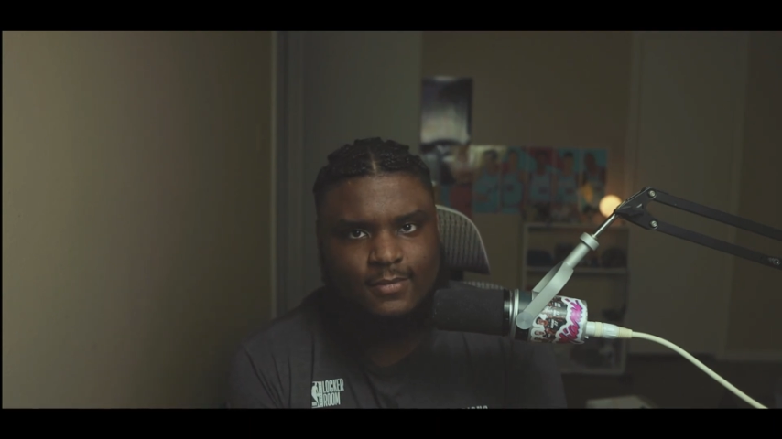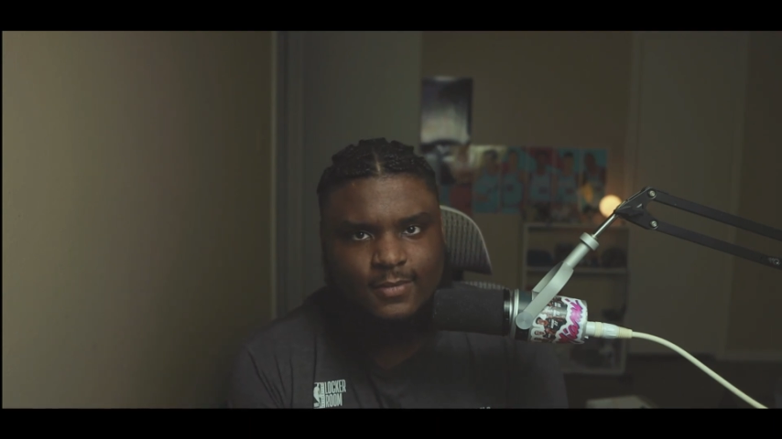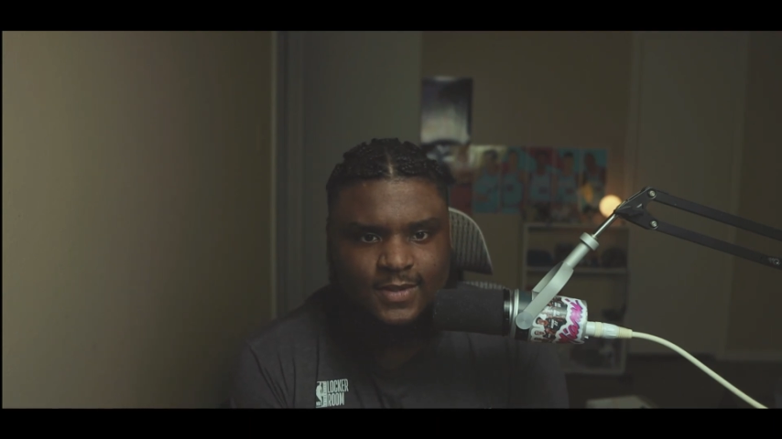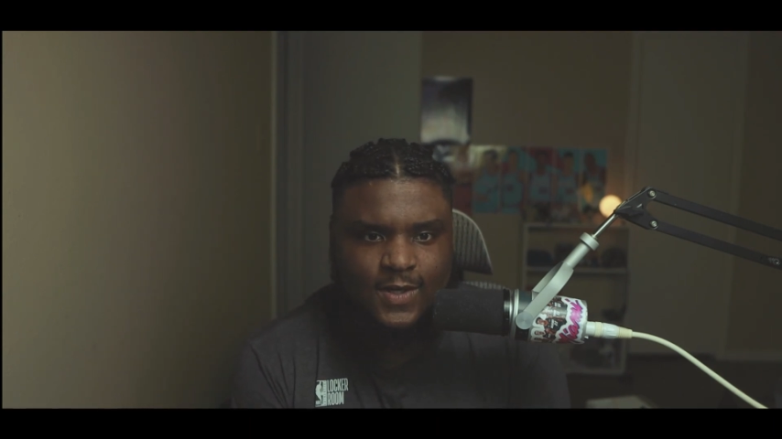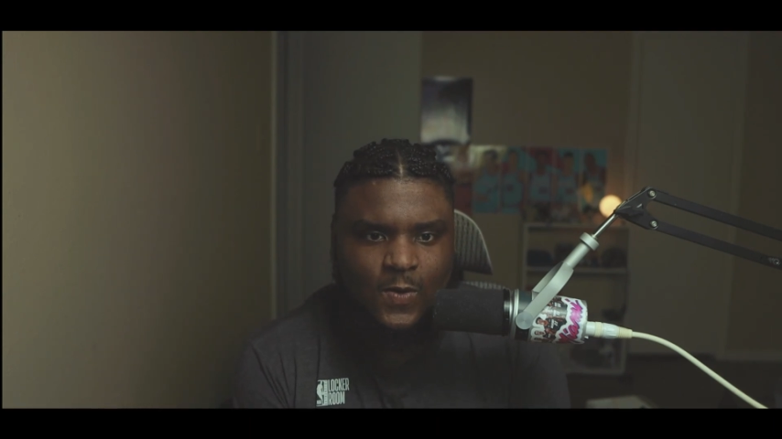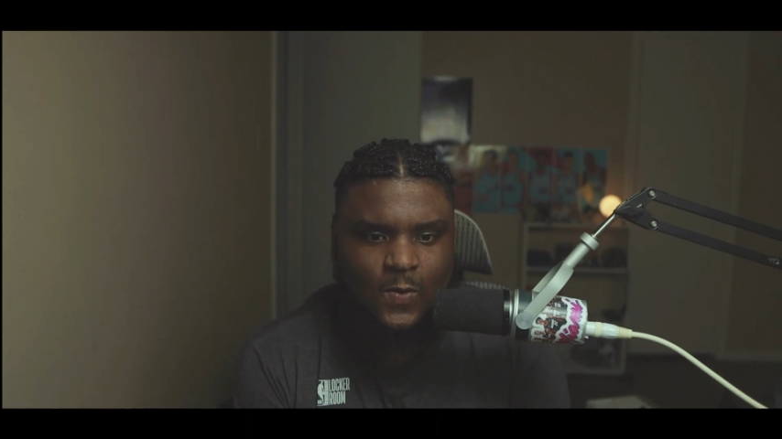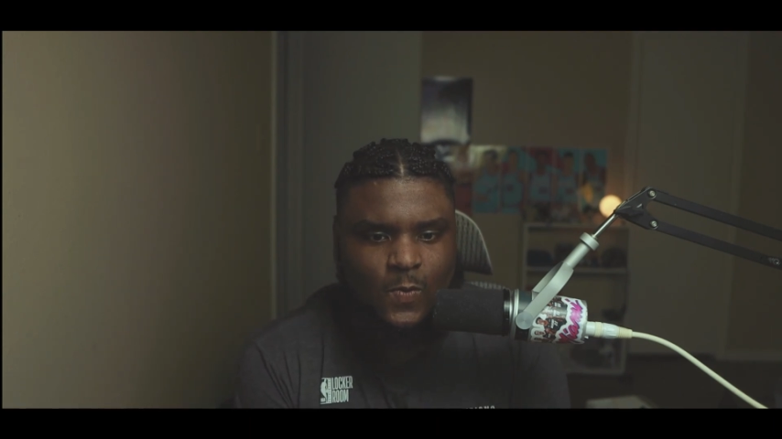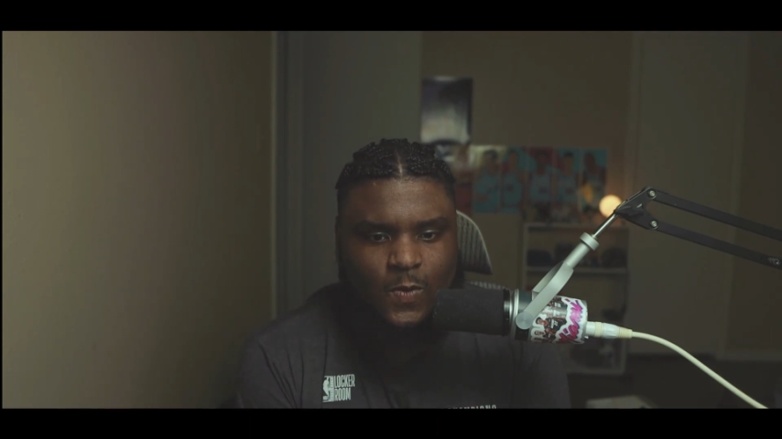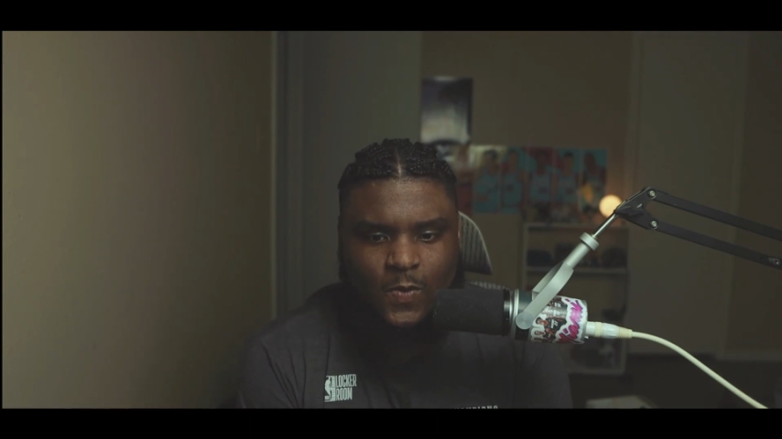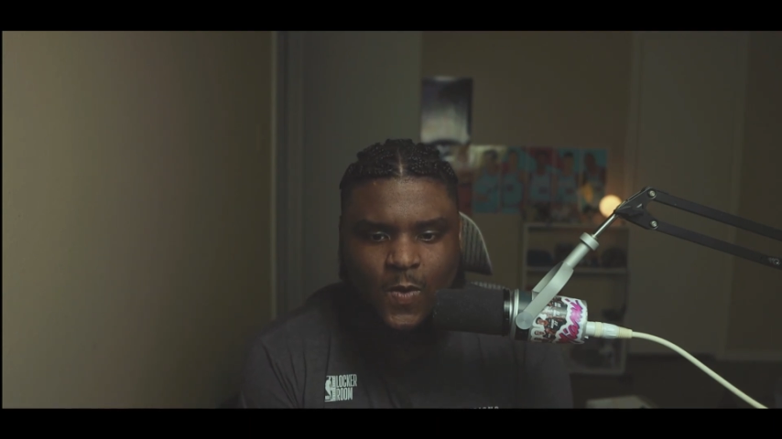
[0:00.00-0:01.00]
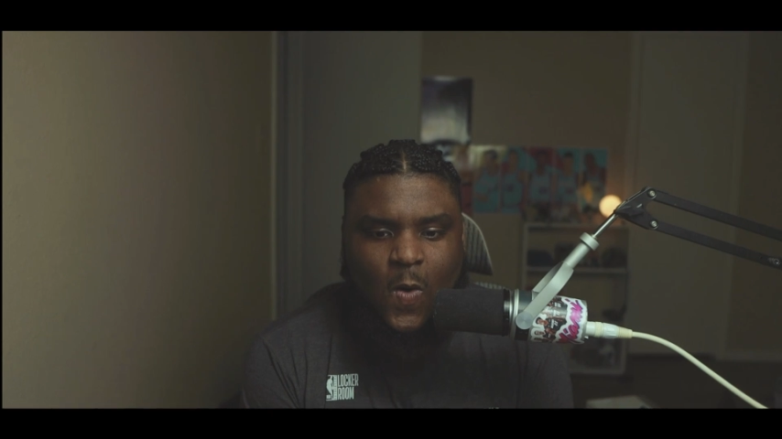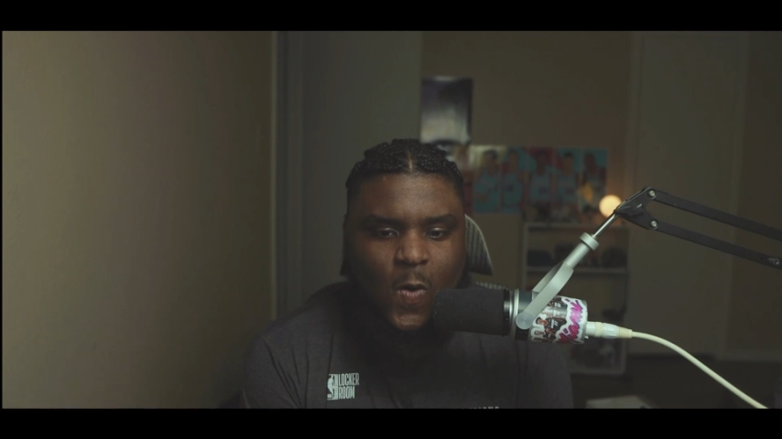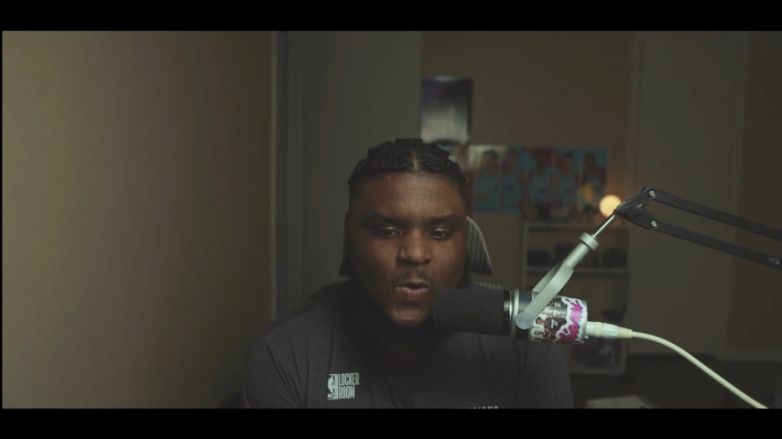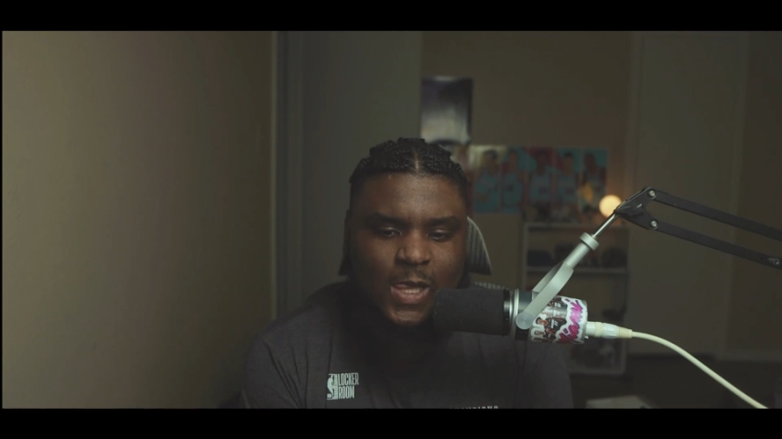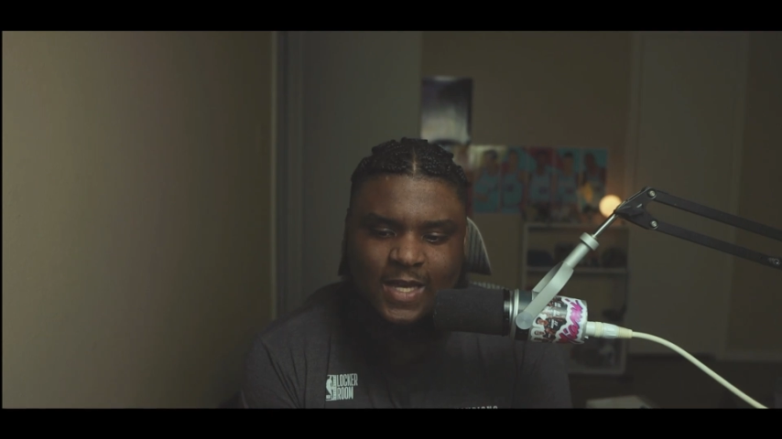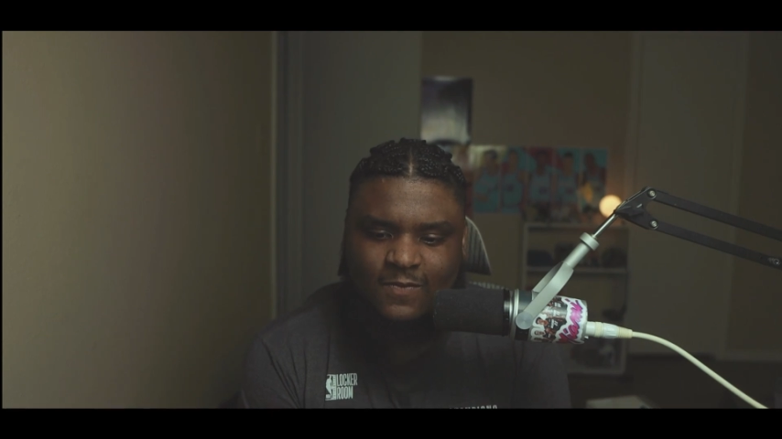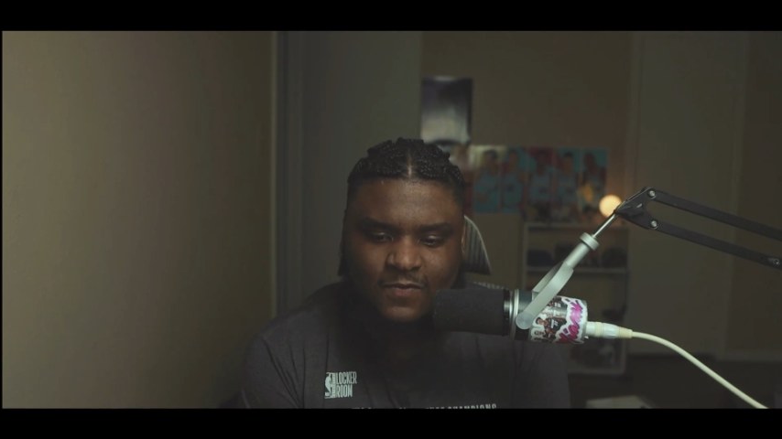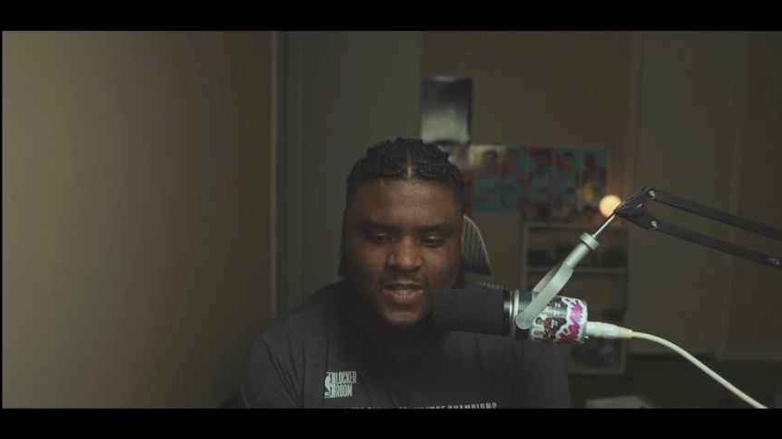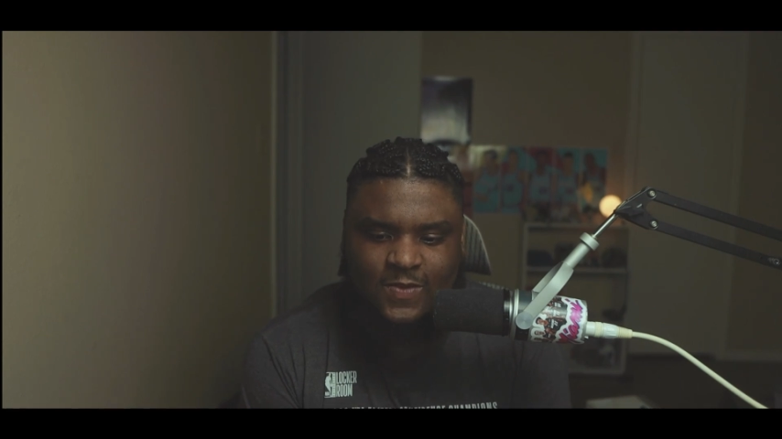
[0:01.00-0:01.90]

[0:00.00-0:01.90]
So the whole like just